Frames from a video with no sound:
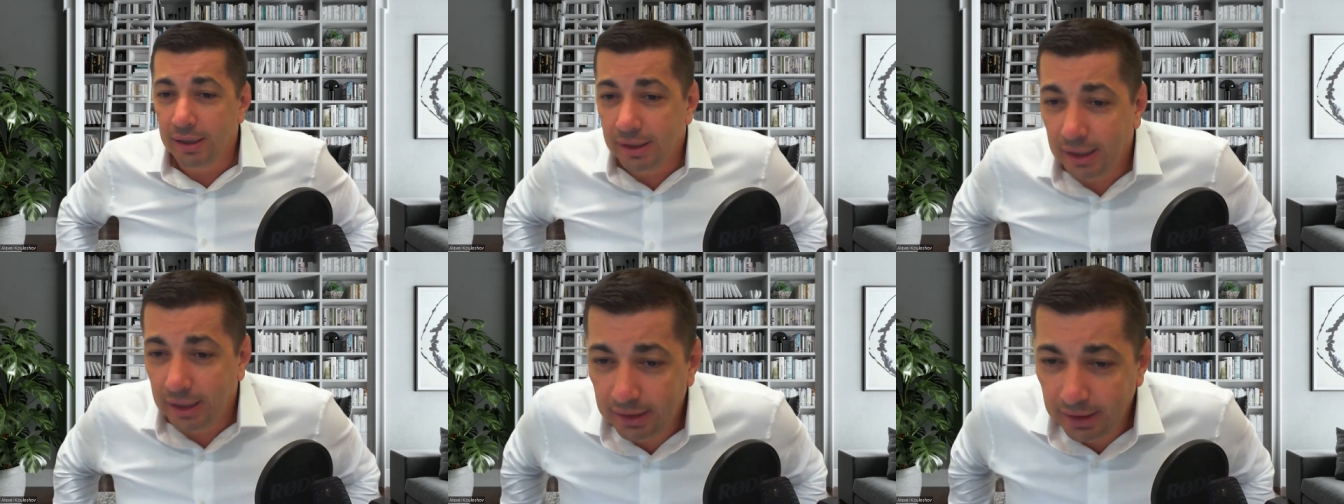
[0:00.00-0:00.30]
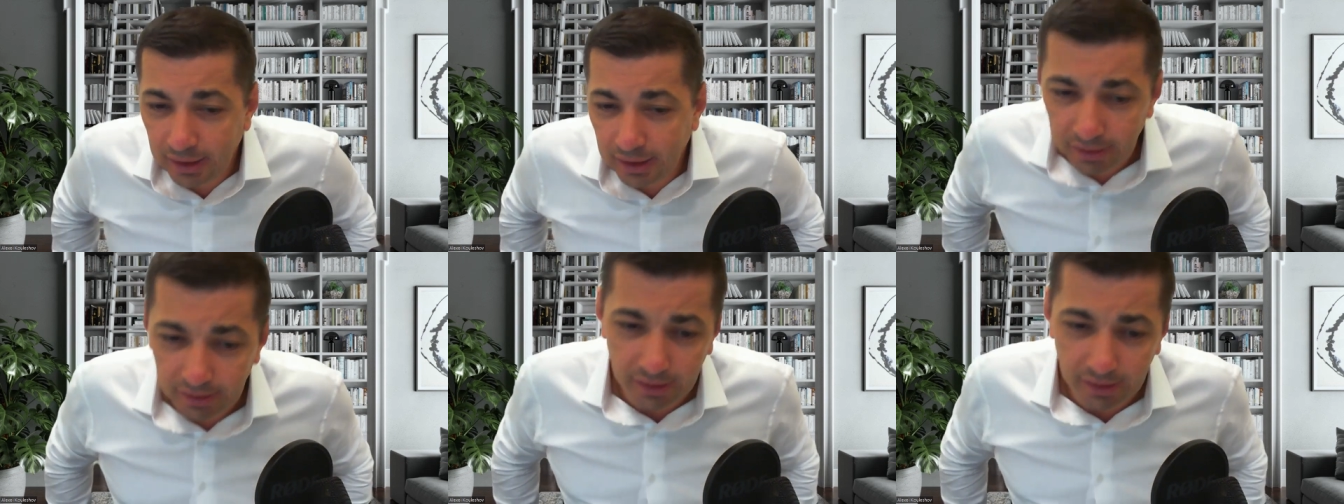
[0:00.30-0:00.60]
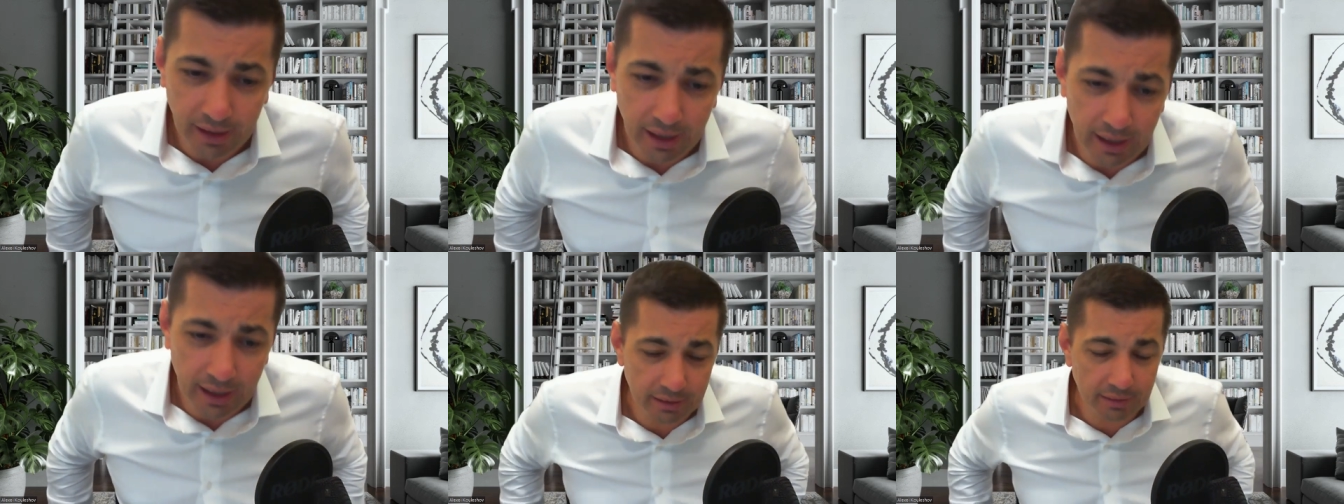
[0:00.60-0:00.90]
At the end of the
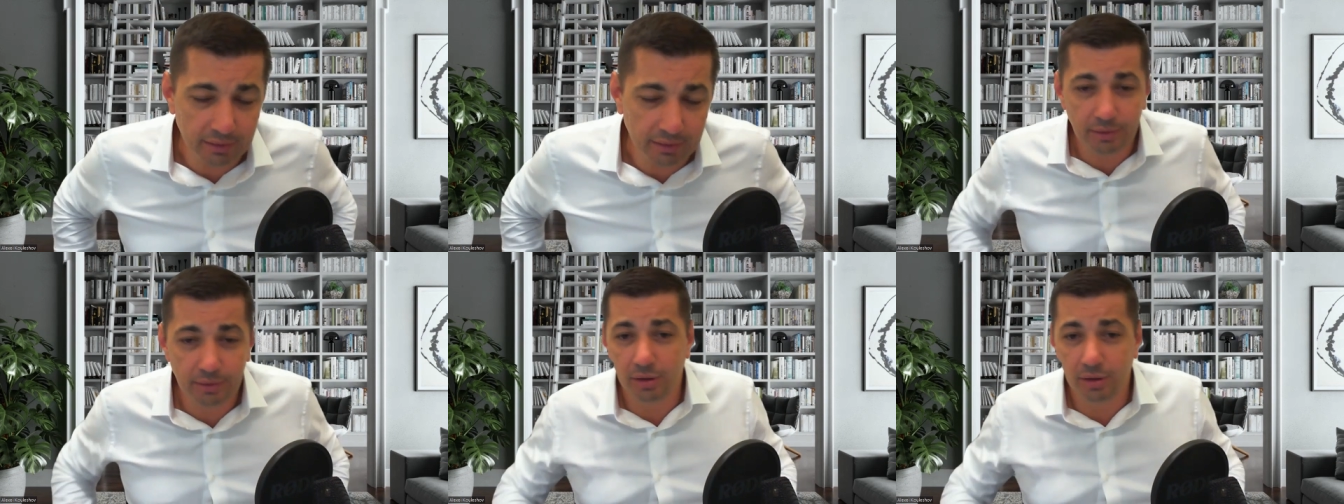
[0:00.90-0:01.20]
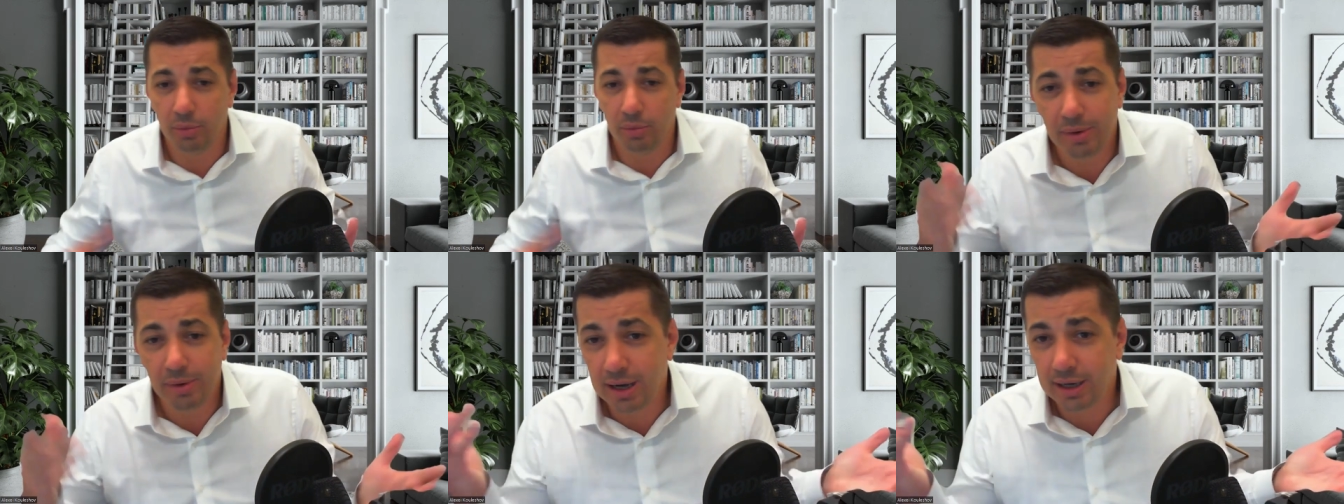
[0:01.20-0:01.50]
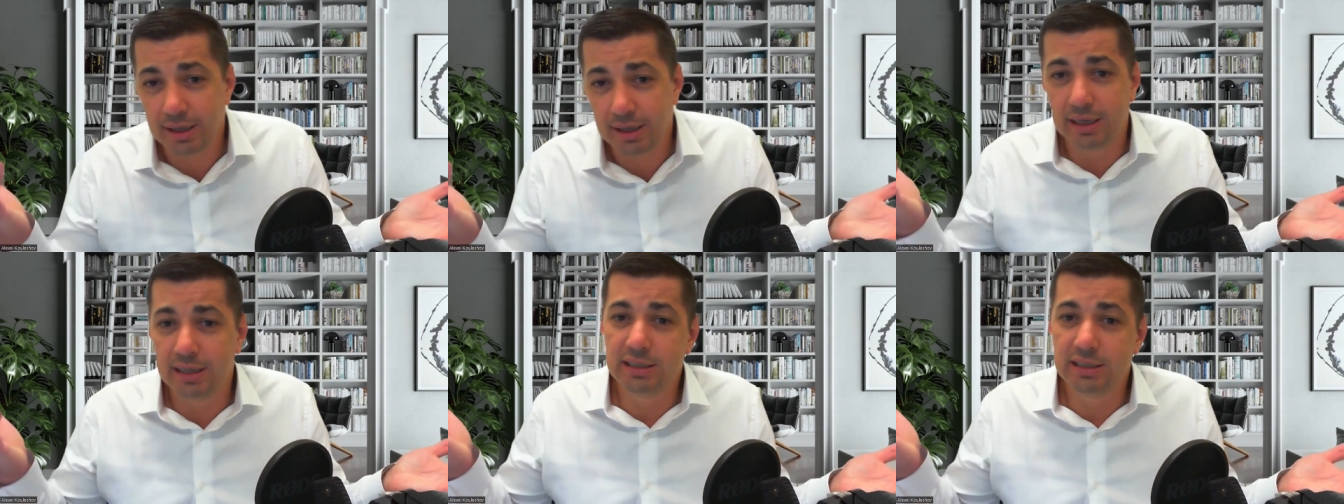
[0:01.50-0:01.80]
day,
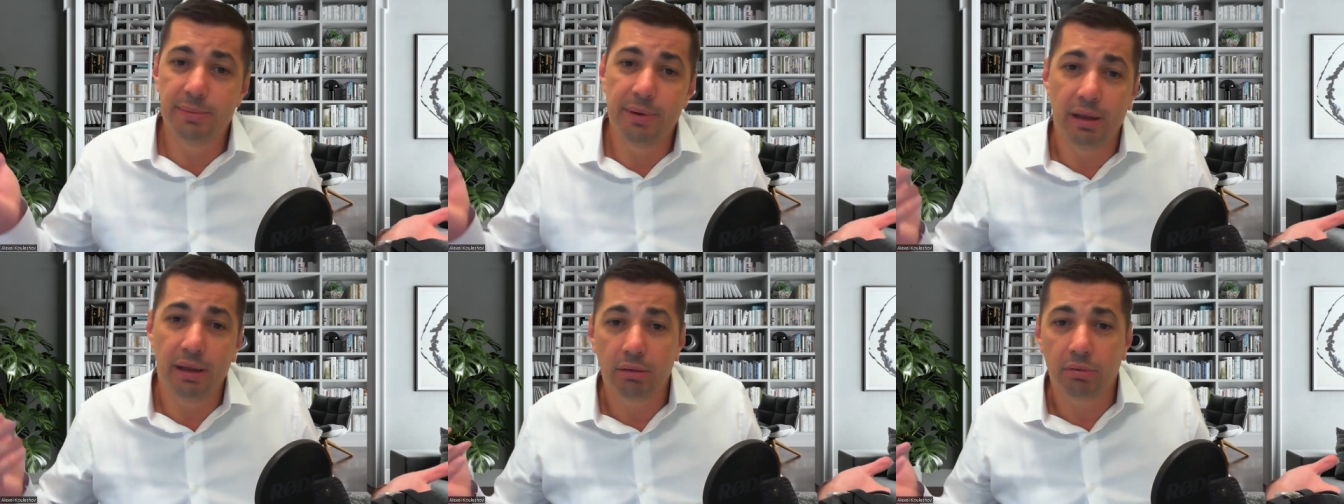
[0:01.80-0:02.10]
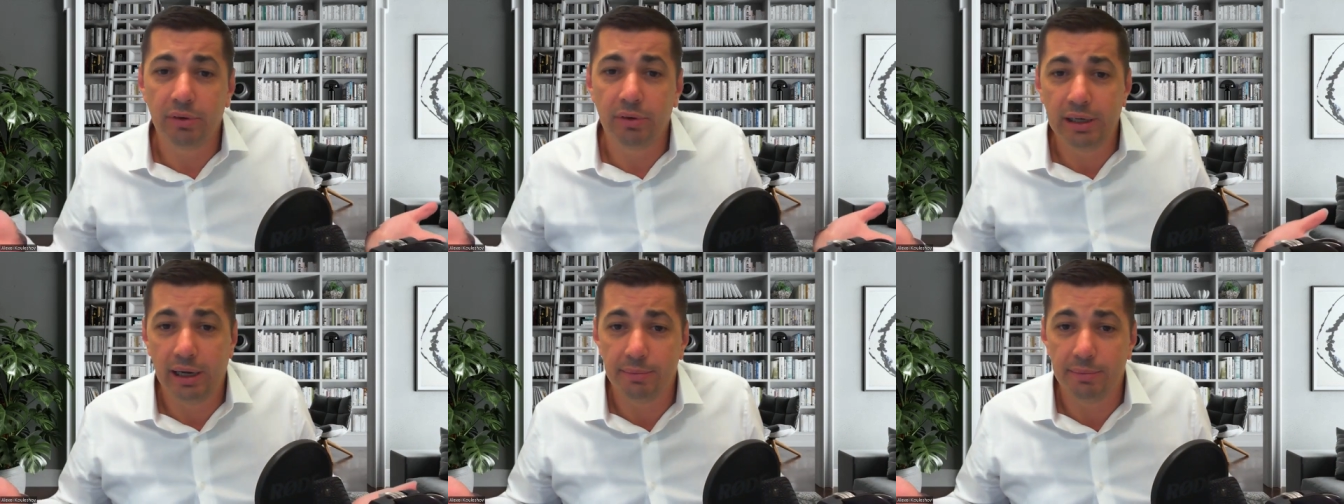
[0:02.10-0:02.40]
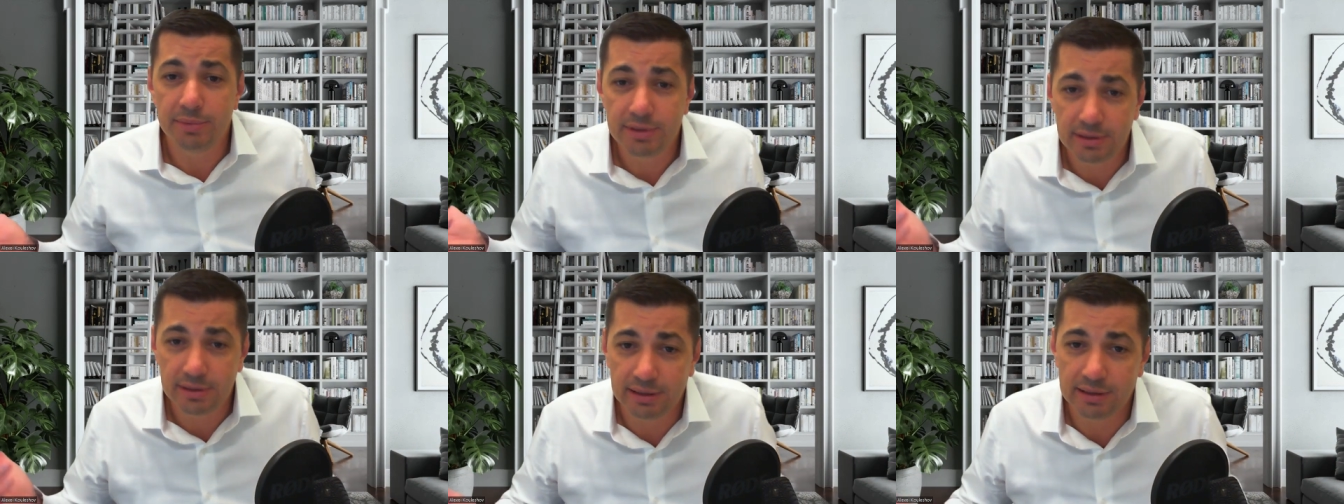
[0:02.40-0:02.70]
marketing is about 3 M's.